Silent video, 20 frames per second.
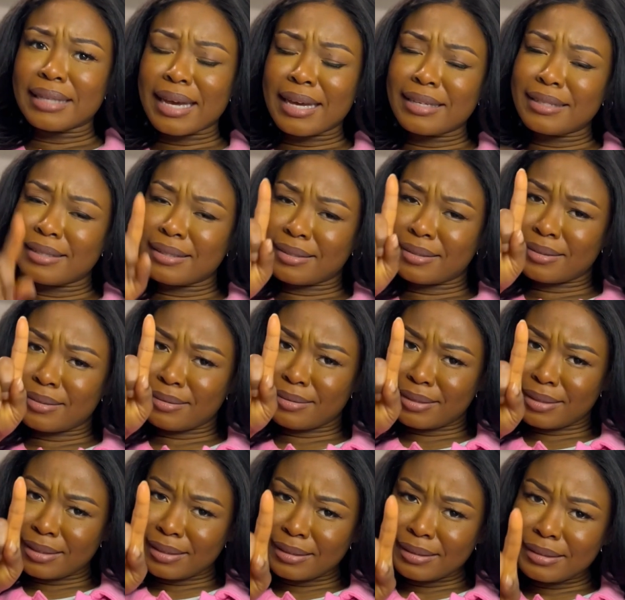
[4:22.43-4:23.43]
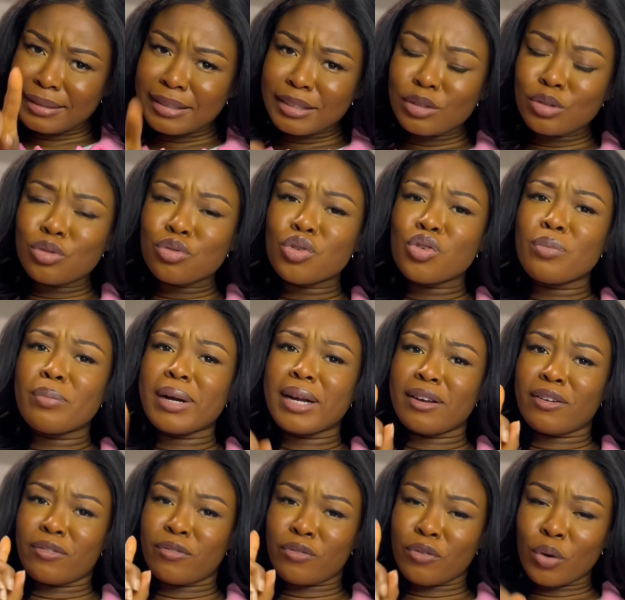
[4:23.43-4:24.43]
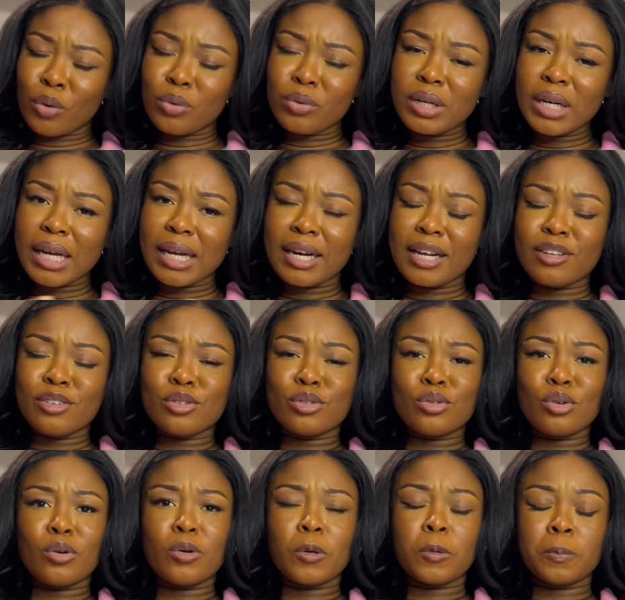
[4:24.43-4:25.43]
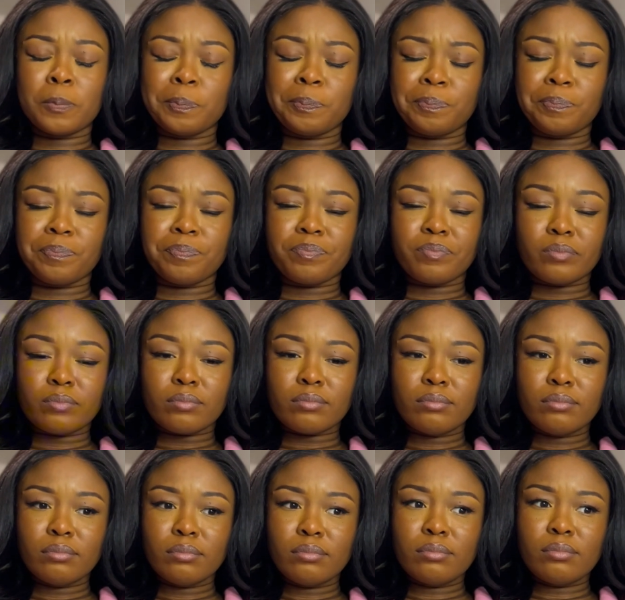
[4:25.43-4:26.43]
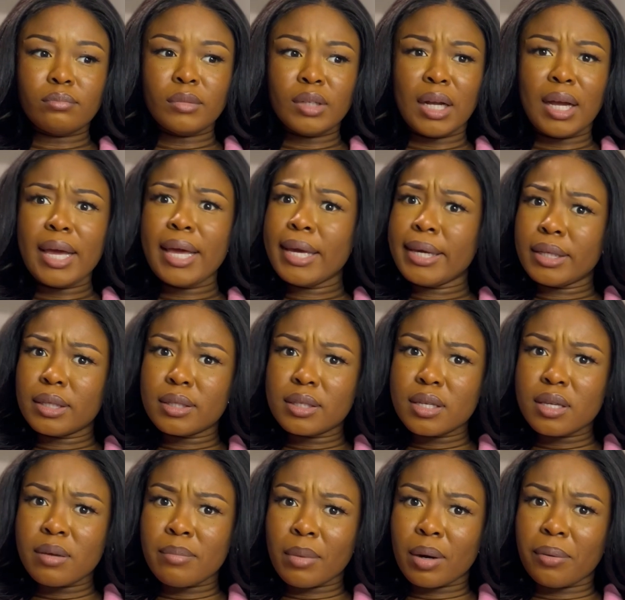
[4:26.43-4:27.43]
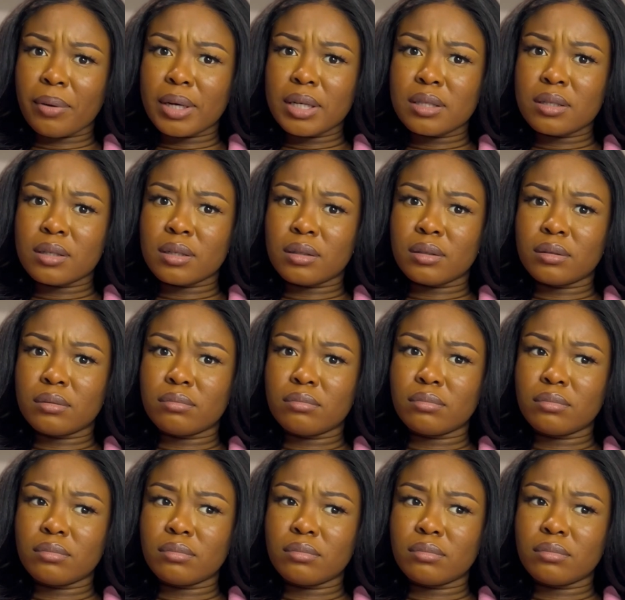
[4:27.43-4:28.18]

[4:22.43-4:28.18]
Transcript: I slipped through my phone and I saw 8 in my writing.